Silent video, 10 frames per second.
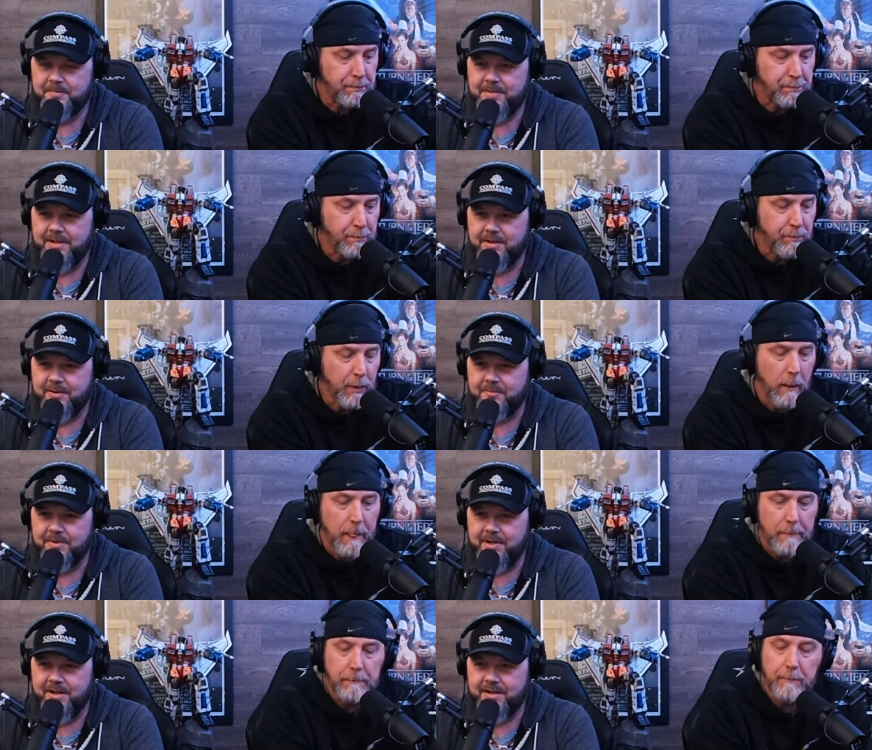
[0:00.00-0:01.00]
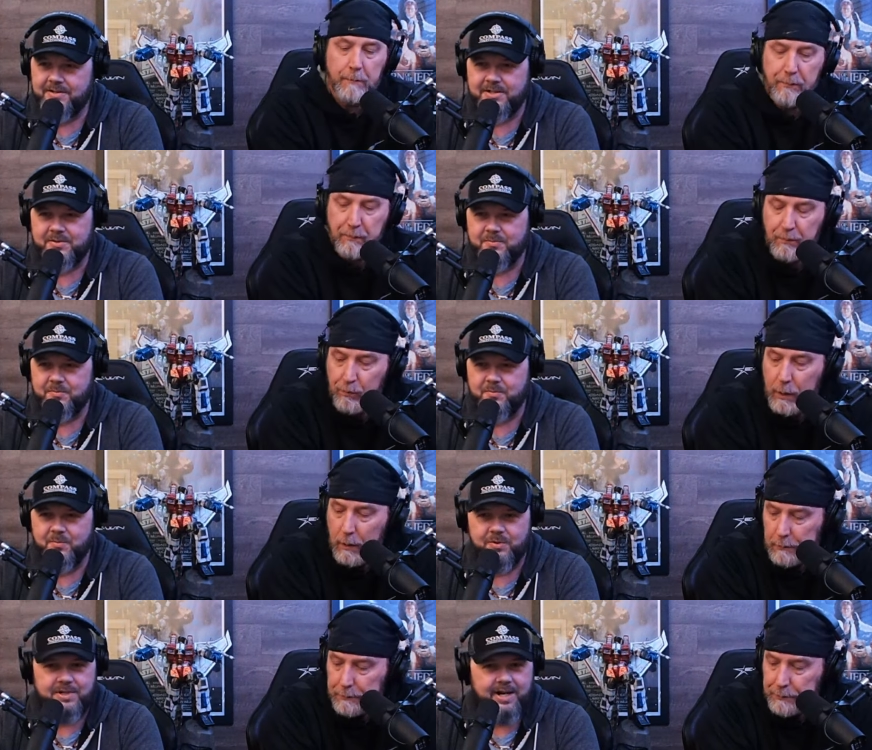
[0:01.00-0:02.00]
Speaker 1: you know, uh, just
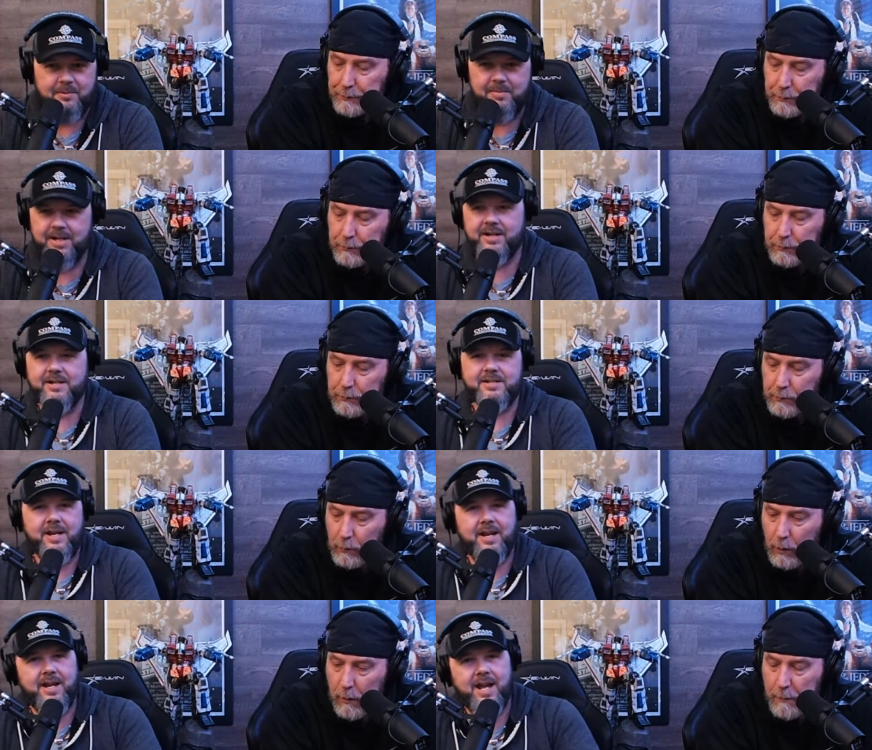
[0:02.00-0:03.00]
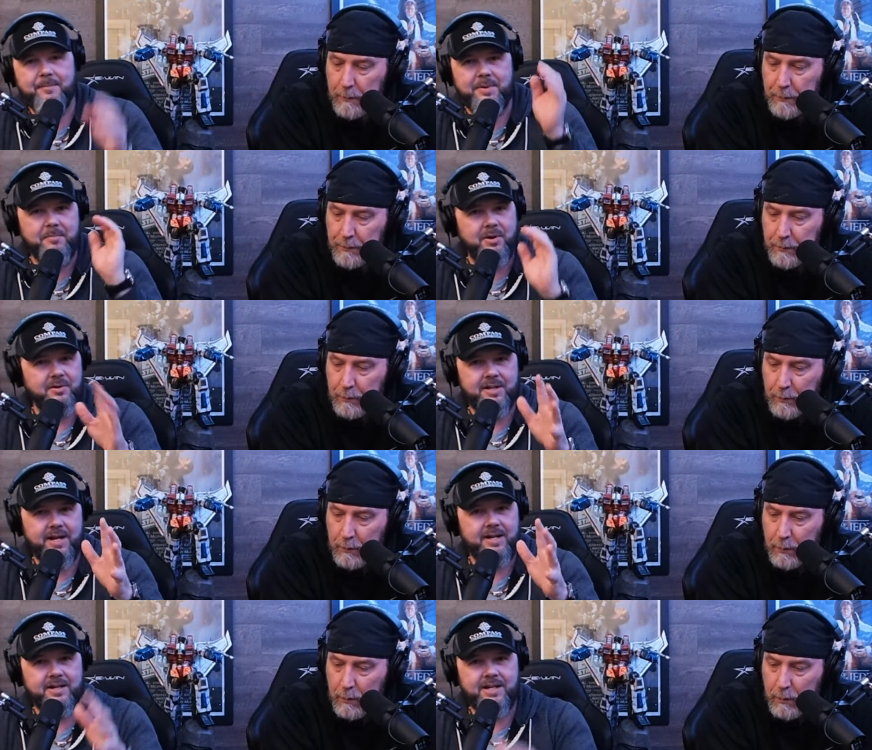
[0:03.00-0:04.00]
want to take a minute to say happy
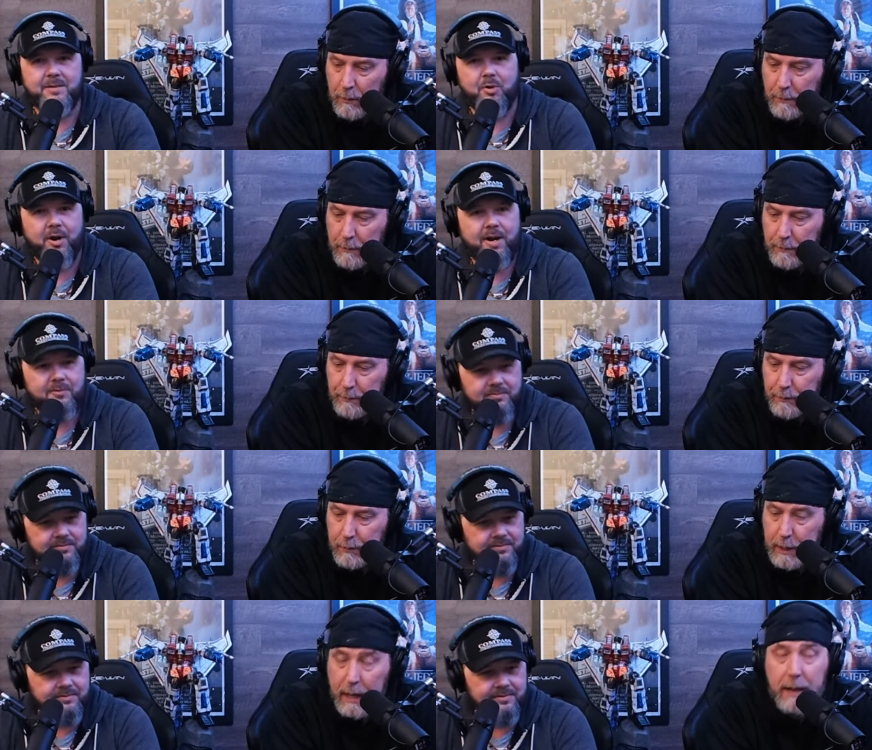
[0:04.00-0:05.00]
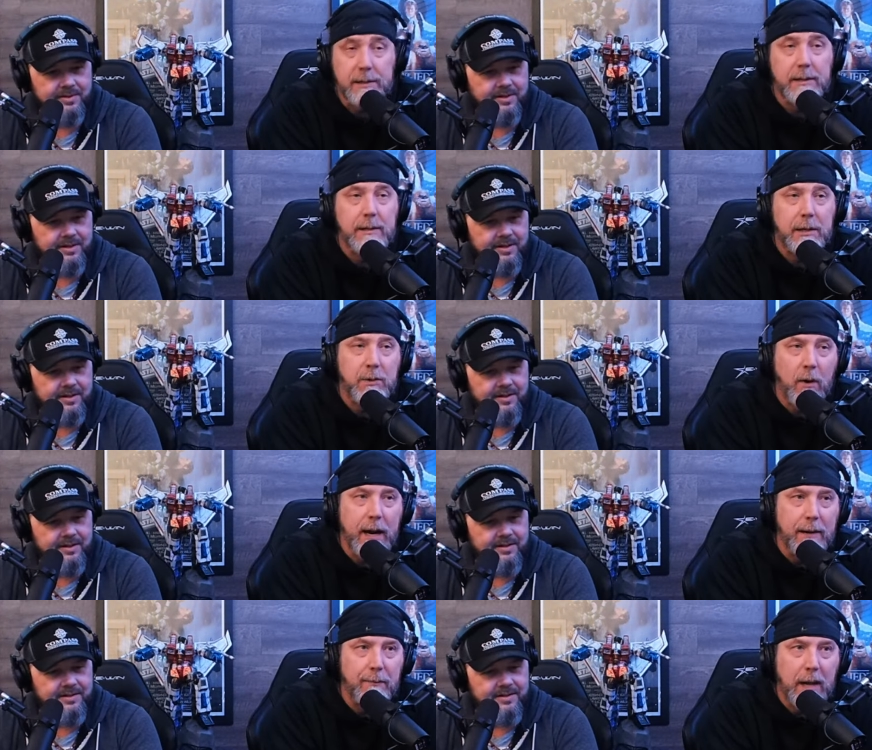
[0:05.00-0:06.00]
birthday to D Brown.
Speaker 2: Yes, that's
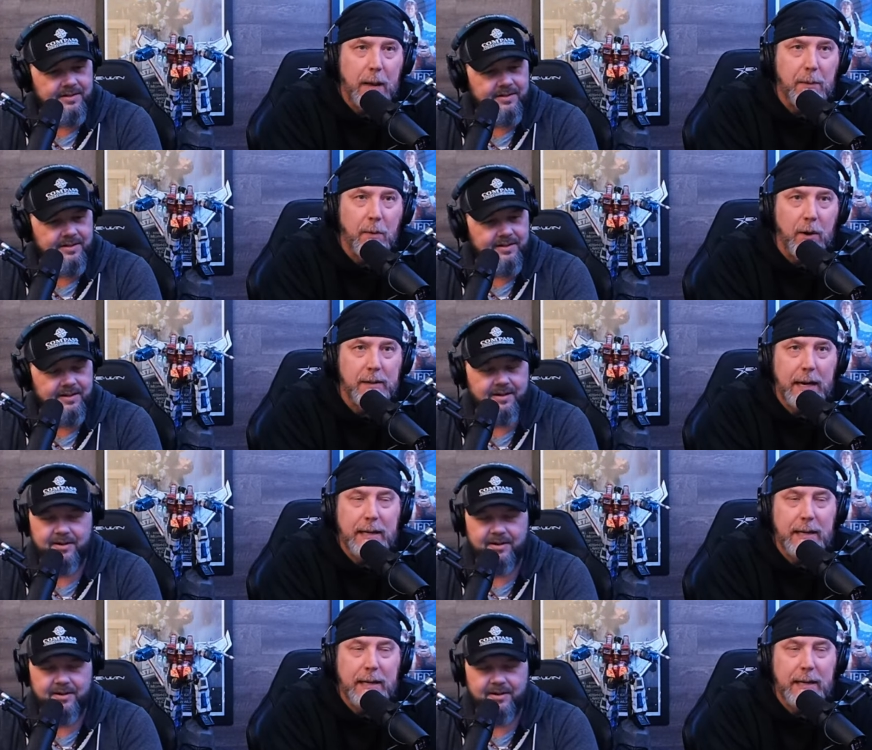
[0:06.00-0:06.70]
right. Happy birthday, you